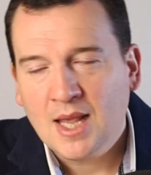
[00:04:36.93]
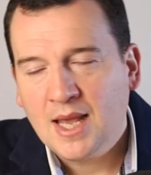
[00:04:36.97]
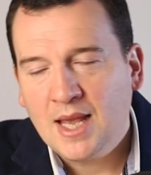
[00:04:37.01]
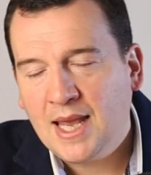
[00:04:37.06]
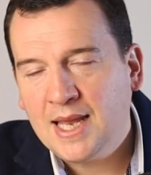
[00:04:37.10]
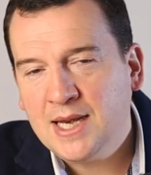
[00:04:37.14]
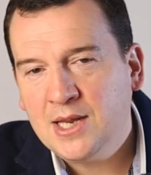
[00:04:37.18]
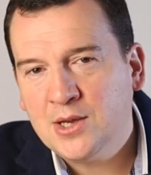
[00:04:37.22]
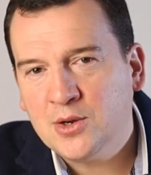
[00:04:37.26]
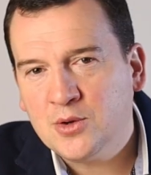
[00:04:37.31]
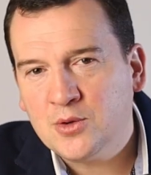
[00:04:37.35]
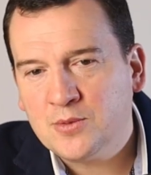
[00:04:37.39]

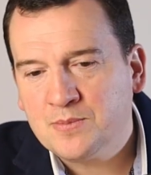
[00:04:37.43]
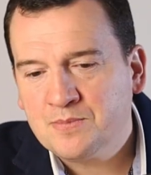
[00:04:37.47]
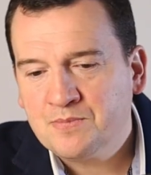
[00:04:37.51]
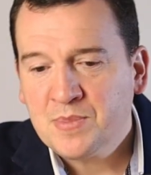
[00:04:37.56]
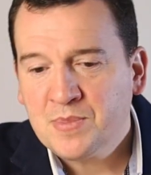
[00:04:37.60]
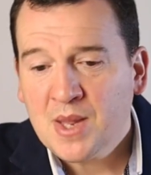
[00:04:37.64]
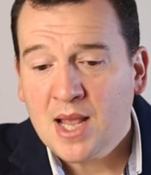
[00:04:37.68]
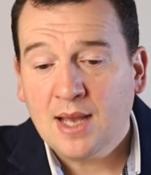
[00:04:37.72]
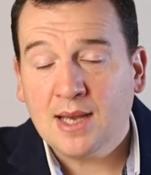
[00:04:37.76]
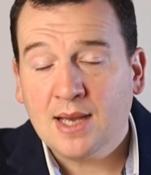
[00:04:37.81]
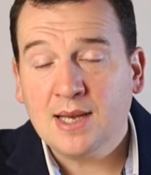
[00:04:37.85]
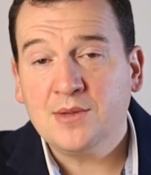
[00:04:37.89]
Anywho,
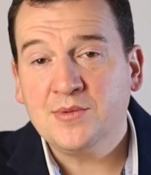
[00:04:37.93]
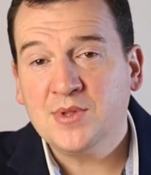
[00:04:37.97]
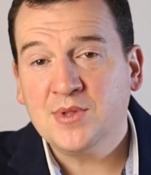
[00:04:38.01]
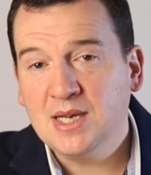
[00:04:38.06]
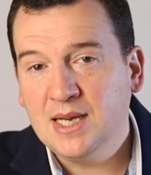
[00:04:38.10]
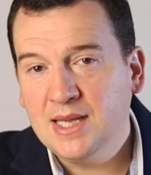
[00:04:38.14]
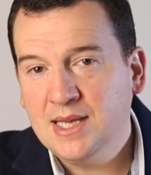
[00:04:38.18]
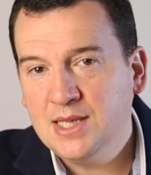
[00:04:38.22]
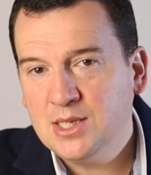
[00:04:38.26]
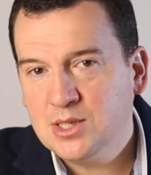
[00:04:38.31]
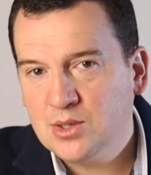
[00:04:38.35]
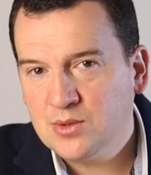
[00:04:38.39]
the
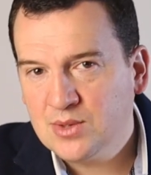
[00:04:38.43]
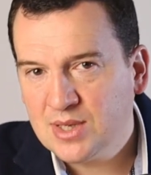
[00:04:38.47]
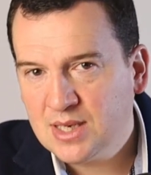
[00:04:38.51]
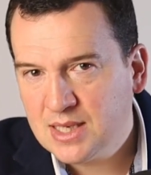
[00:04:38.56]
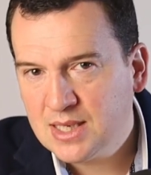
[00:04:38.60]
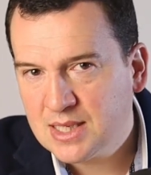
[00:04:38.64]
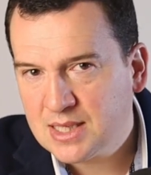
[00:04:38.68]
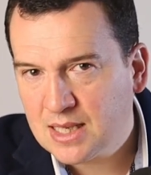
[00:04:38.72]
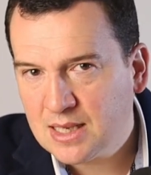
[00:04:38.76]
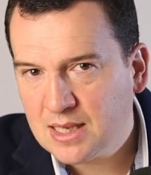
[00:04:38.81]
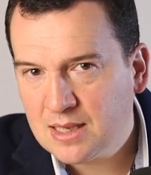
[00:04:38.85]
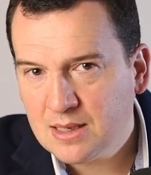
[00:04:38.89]
link to the
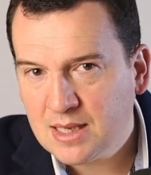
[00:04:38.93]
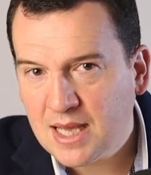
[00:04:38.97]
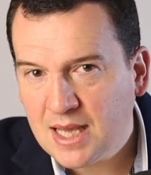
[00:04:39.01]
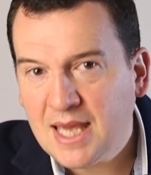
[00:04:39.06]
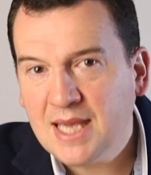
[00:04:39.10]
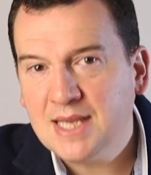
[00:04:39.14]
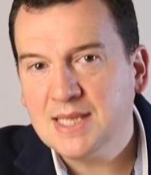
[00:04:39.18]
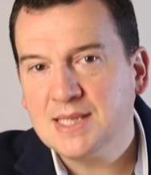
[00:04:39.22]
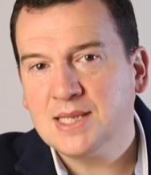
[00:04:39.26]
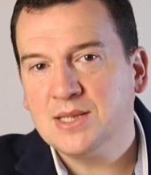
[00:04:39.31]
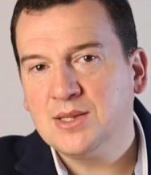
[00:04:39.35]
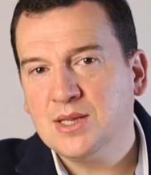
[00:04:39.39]
listing
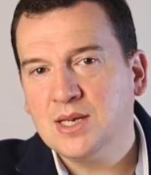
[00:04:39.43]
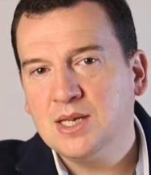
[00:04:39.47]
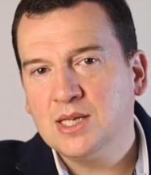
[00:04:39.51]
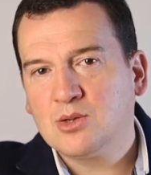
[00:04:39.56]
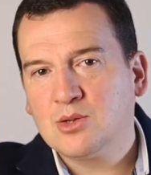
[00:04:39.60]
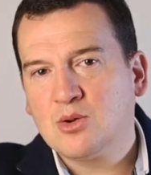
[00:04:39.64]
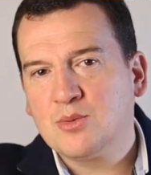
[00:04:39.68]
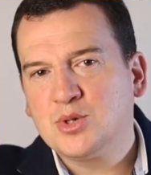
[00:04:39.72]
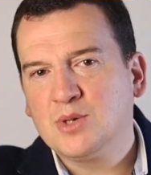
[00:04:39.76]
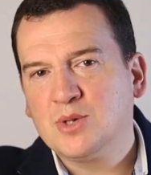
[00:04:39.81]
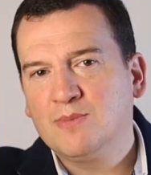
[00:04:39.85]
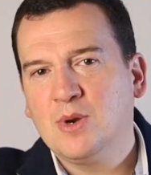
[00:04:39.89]
is in the
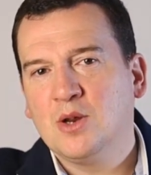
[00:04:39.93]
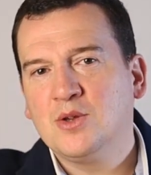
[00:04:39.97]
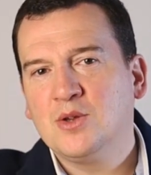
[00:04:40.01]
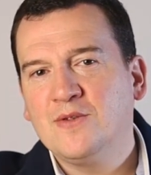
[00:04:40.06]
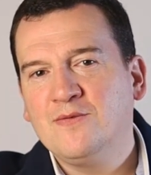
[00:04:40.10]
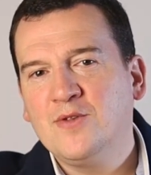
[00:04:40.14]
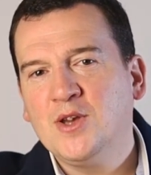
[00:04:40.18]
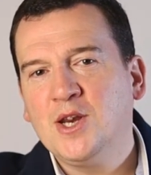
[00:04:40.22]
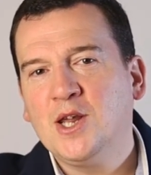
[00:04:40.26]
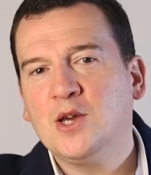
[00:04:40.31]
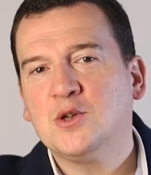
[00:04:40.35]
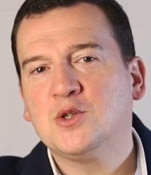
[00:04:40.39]
description below the
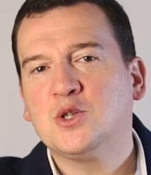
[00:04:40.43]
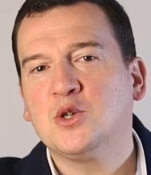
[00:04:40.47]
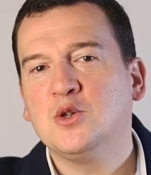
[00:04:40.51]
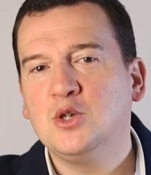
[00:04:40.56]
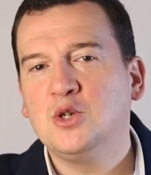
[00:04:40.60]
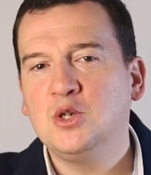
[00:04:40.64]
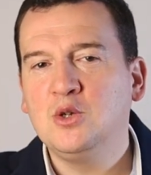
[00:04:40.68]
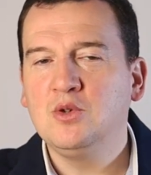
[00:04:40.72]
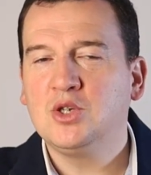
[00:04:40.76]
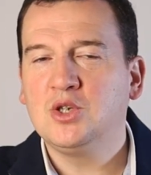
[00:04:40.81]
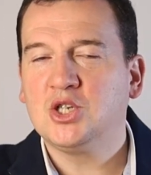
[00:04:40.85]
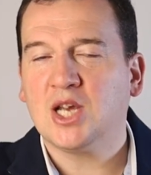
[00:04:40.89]
video, so
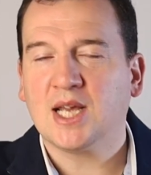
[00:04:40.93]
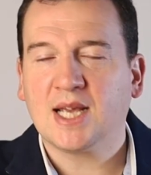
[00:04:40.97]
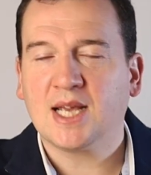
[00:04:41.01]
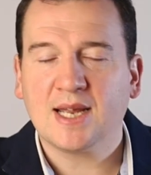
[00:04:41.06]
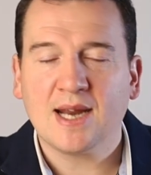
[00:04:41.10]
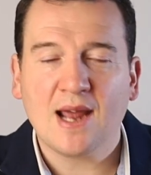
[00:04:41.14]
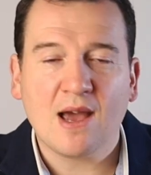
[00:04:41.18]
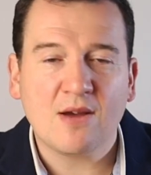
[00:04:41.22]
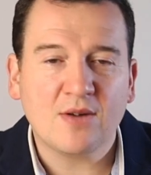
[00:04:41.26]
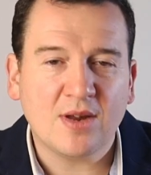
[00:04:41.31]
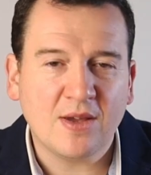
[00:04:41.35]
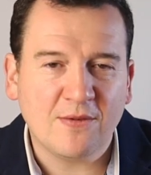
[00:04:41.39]
do check
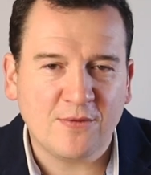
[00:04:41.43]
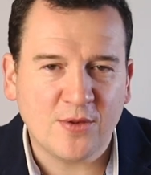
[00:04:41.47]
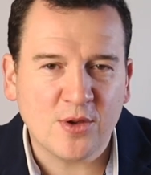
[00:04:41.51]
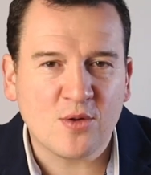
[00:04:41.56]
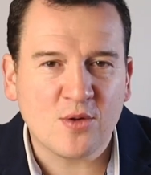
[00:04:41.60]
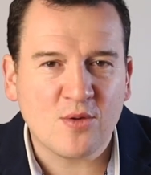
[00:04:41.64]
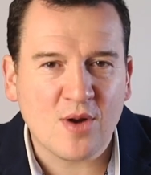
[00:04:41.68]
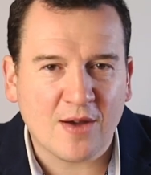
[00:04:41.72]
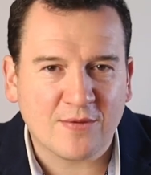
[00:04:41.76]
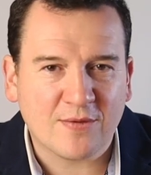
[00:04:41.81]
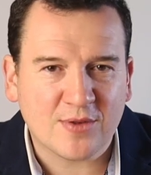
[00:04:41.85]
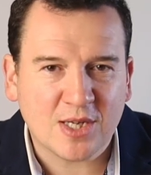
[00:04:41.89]
it out if
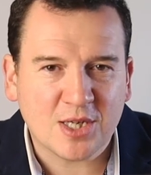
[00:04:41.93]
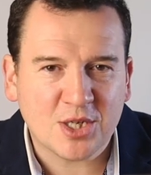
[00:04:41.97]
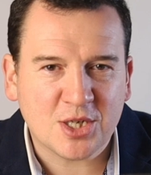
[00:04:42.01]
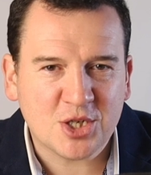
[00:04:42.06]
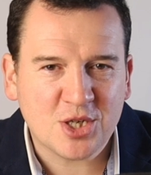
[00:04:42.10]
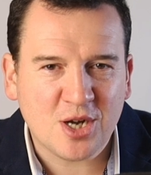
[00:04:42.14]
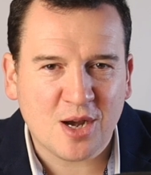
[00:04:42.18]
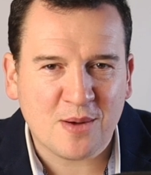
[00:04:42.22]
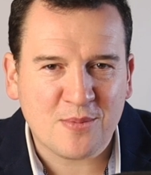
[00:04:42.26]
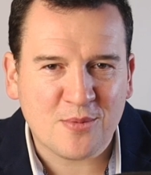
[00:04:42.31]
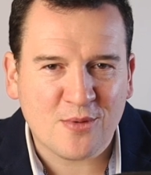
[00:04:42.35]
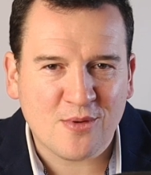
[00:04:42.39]
you're after a
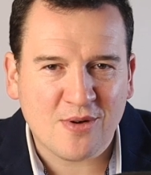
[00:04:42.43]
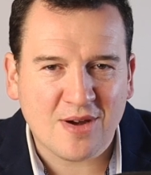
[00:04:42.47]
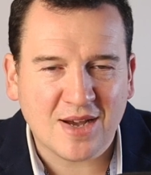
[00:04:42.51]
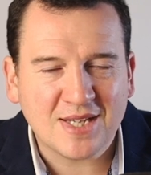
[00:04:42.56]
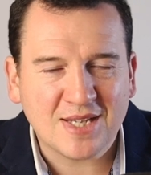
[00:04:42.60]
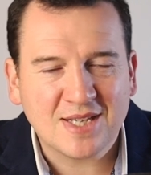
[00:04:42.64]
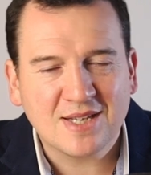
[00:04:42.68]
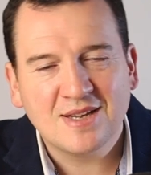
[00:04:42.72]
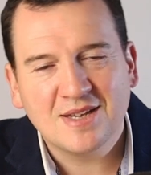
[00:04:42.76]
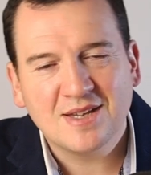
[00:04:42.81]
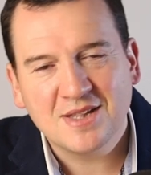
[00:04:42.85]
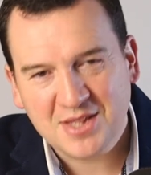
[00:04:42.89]
sharp
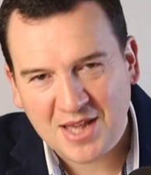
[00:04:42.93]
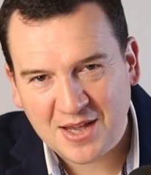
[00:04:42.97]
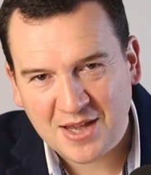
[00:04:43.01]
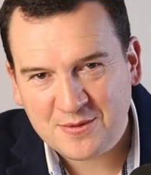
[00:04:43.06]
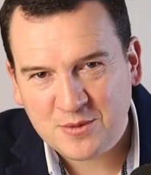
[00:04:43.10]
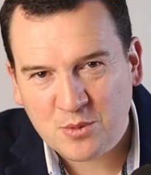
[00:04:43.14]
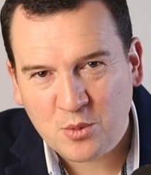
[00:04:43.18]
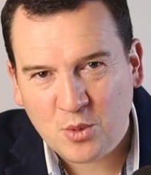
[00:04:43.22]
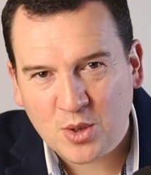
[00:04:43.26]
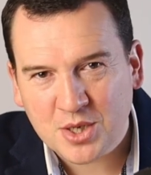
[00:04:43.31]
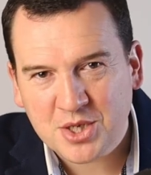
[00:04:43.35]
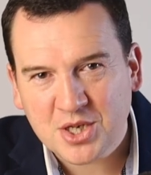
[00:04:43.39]
price. Thanks
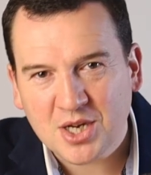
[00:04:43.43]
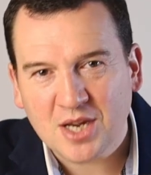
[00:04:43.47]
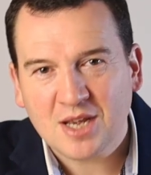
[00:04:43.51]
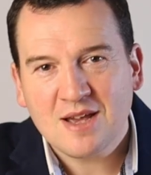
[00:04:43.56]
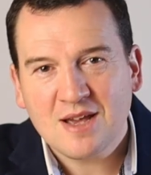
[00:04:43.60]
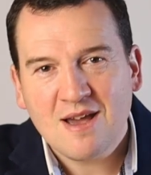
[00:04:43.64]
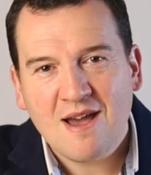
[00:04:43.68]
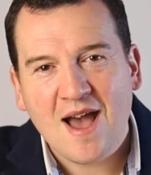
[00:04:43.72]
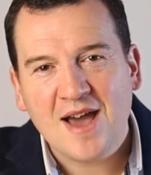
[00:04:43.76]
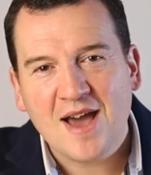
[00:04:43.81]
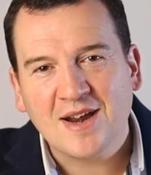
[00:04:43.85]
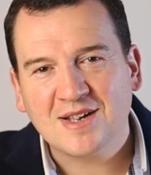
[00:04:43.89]
for watching,
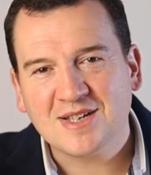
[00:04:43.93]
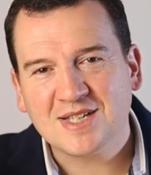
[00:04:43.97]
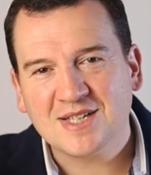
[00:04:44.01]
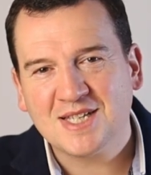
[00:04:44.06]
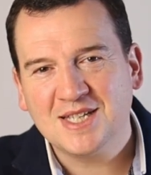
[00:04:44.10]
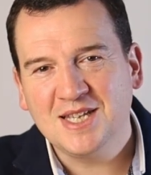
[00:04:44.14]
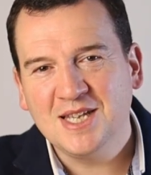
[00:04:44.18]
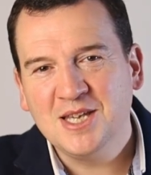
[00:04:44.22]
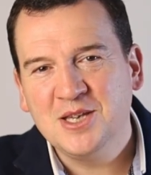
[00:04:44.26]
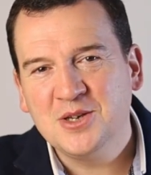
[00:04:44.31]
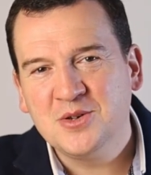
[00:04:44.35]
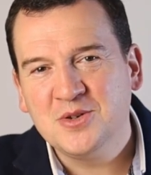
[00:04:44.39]
and I'll
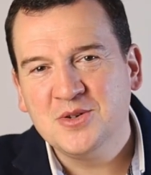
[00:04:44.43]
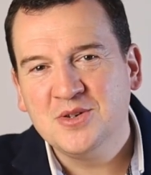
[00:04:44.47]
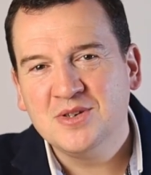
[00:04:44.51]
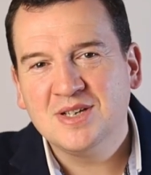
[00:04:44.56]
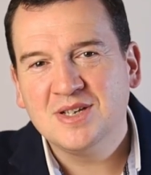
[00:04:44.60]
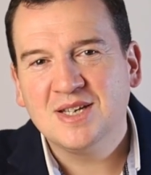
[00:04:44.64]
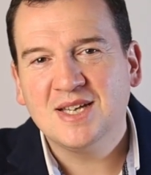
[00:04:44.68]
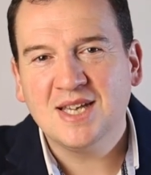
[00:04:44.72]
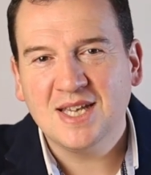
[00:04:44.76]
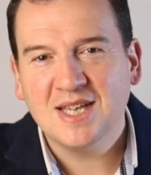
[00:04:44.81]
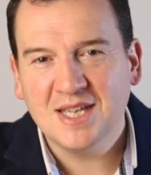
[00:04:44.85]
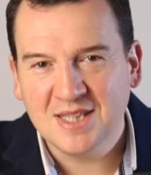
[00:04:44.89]
see you
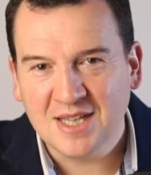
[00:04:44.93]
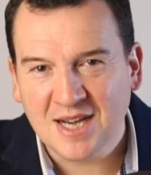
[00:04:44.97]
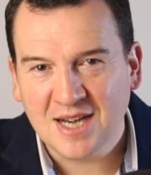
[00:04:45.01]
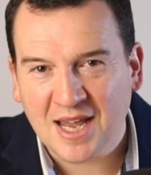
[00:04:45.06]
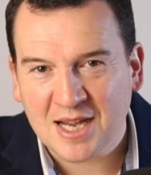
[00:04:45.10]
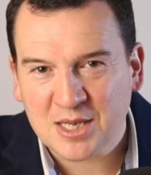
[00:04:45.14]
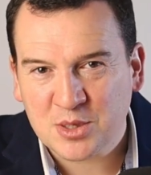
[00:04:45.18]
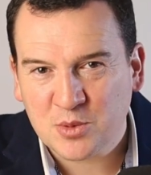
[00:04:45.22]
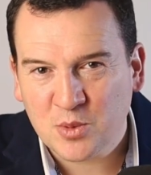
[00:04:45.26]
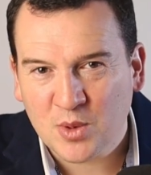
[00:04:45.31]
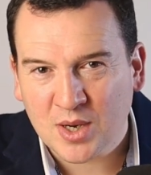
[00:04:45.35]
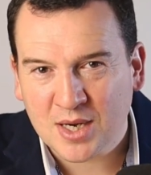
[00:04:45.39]
in the
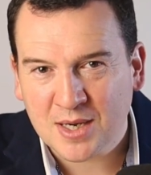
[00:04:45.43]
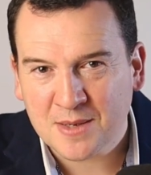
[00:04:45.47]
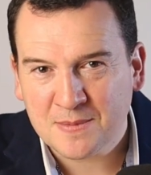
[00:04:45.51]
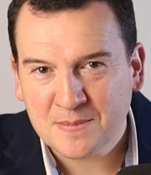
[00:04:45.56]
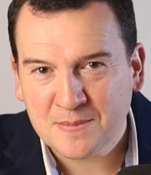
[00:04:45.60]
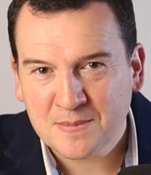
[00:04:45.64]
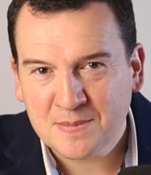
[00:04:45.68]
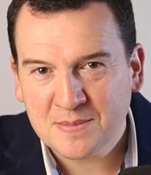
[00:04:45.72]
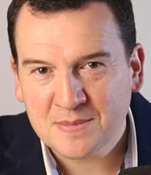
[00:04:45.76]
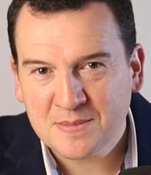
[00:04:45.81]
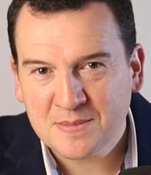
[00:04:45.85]
next one.